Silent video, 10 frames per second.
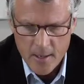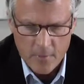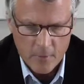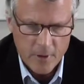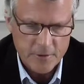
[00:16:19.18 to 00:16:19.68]

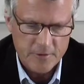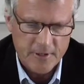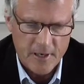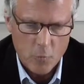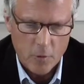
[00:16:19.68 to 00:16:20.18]
We're also
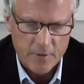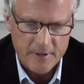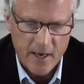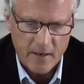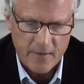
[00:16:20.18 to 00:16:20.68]
seeing more
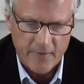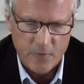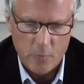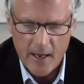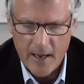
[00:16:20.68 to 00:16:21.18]
executives
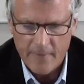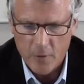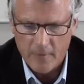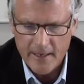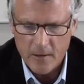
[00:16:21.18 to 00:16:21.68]
will have
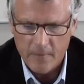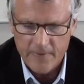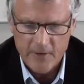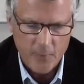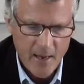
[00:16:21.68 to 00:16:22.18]
their legal
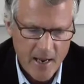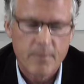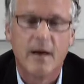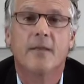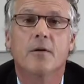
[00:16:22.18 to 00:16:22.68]
fees paid
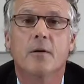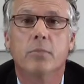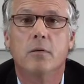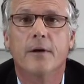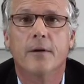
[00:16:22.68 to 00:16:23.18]
by their
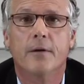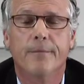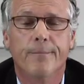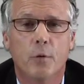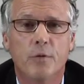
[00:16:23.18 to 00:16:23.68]
employer,
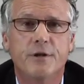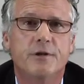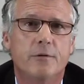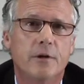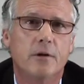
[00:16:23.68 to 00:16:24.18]
which
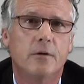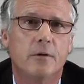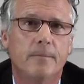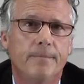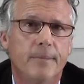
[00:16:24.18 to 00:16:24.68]
is
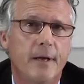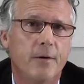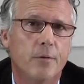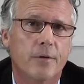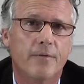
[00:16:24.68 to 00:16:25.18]
critical in
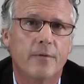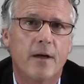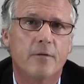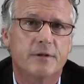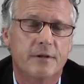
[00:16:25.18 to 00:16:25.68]
order for
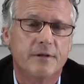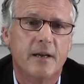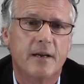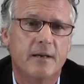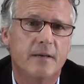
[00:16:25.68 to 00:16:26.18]
those
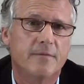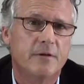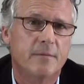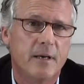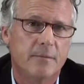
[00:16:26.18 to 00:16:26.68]
executives
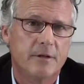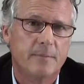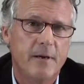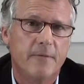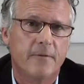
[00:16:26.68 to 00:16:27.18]
to be able to
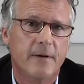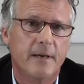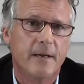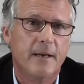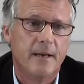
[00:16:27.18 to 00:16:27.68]
speak
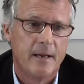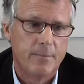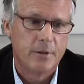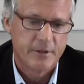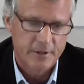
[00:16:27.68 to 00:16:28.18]
freely and
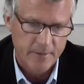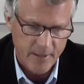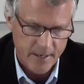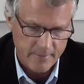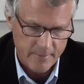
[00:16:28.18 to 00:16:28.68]

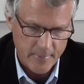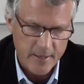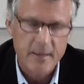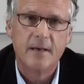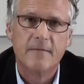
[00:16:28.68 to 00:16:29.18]
participate
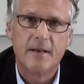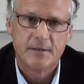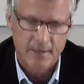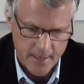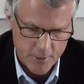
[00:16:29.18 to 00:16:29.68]
in the
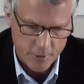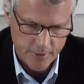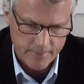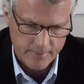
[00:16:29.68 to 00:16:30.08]
investigation.